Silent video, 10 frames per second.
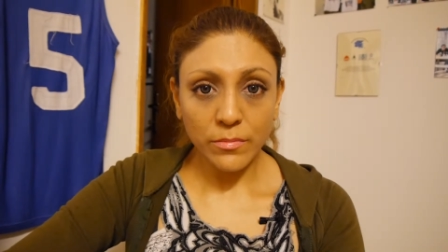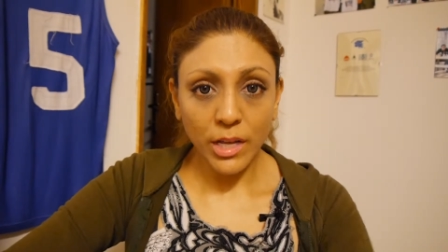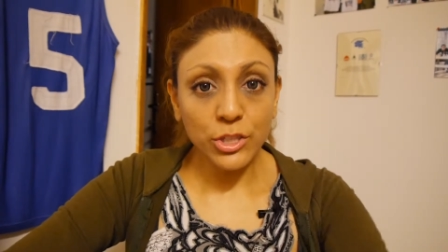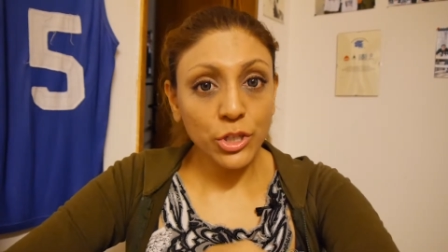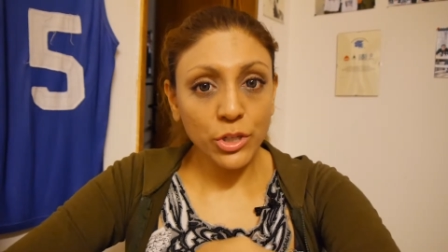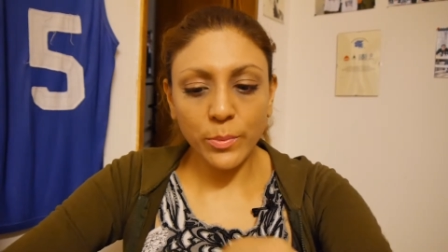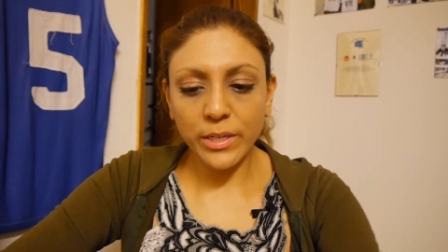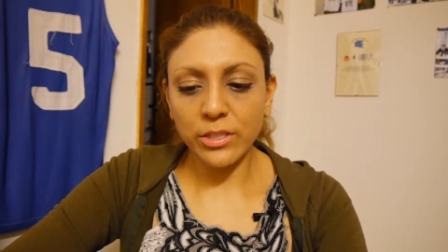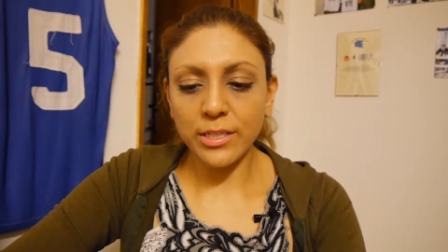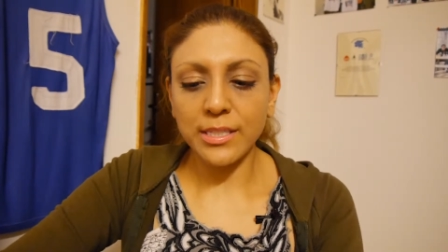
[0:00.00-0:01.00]
what
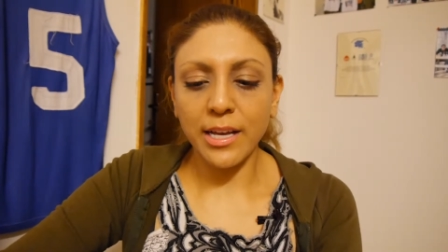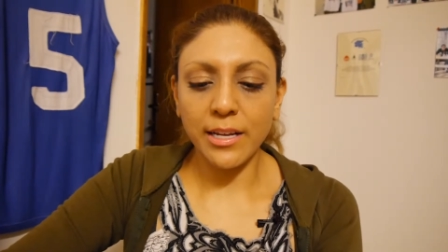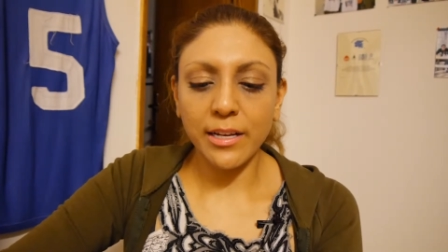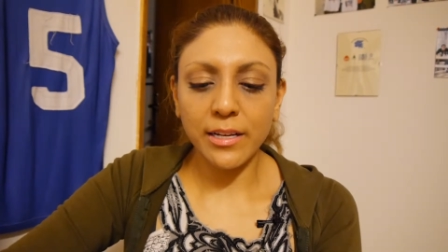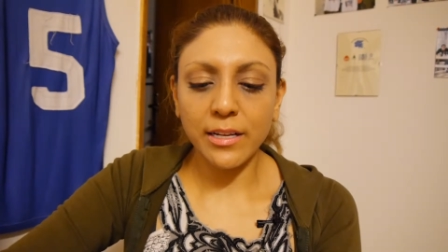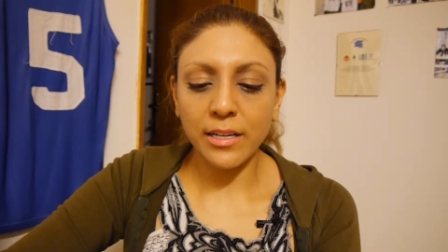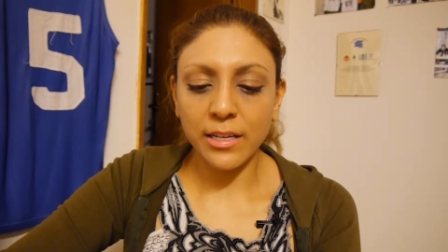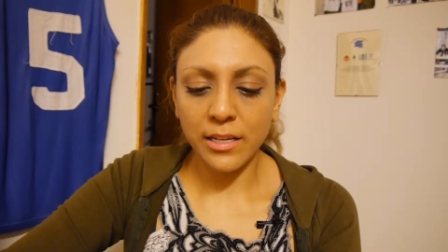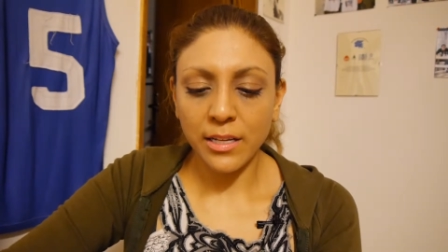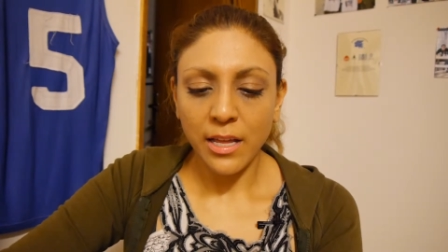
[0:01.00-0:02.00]
it looks like,
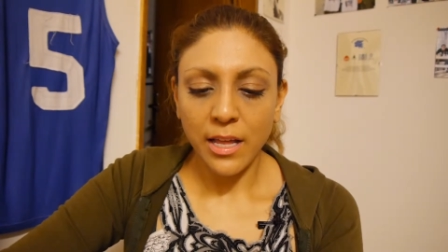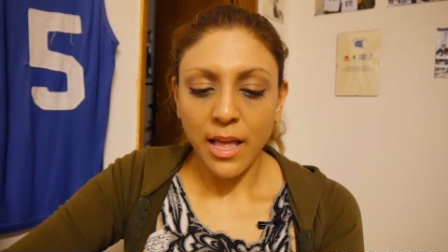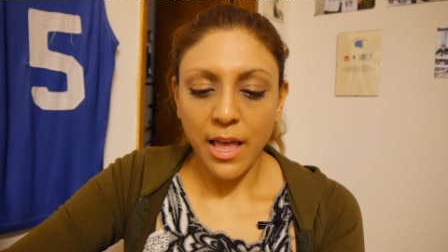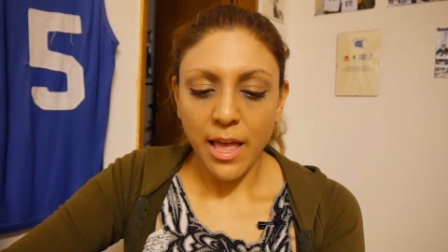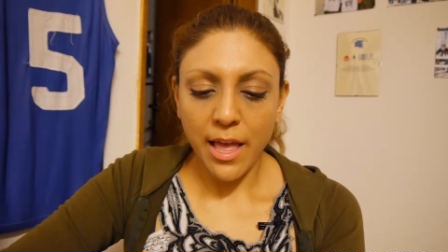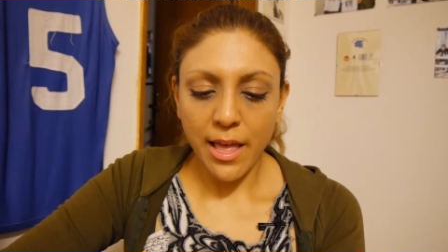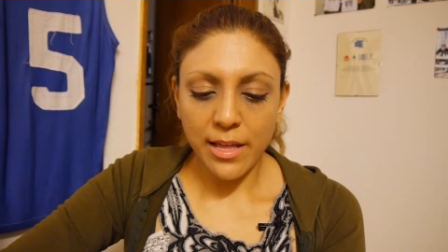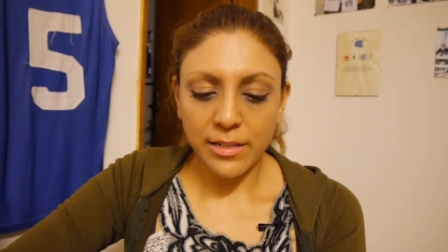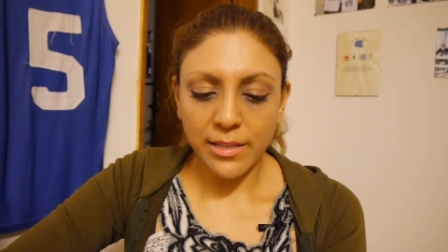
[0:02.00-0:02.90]
and